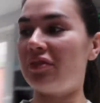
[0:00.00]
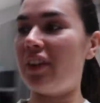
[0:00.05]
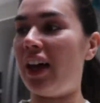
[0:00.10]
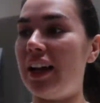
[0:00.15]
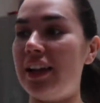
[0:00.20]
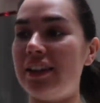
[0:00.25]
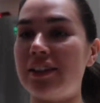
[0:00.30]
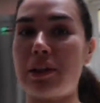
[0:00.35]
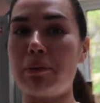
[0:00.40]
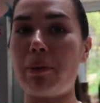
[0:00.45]

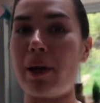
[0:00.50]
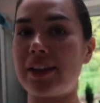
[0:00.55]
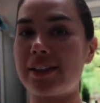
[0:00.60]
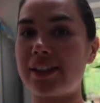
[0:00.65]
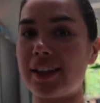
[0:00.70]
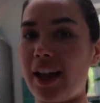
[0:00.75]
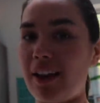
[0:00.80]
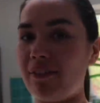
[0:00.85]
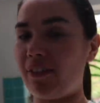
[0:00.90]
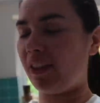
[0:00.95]
And it's the best
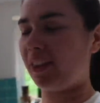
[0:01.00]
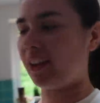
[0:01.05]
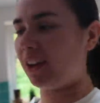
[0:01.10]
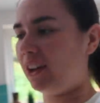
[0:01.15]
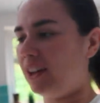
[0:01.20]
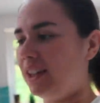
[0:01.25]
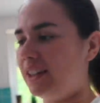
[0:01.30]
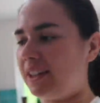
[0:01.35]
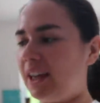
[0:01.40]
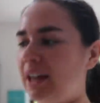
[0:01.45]
thing ever. I think
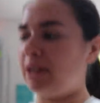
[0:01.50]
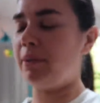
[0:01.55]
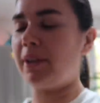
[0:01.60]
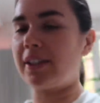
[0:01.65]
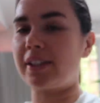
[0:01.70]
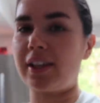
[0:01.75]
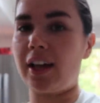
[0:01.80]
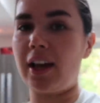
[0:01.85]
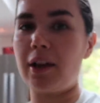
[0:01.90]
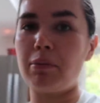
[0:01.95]
honey's getting a
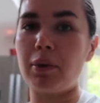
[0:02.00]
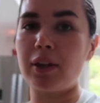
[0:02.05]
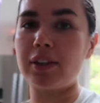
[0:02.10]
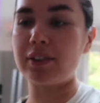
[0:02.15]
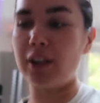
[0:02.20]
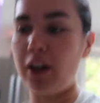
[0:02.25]
bit scared. I'm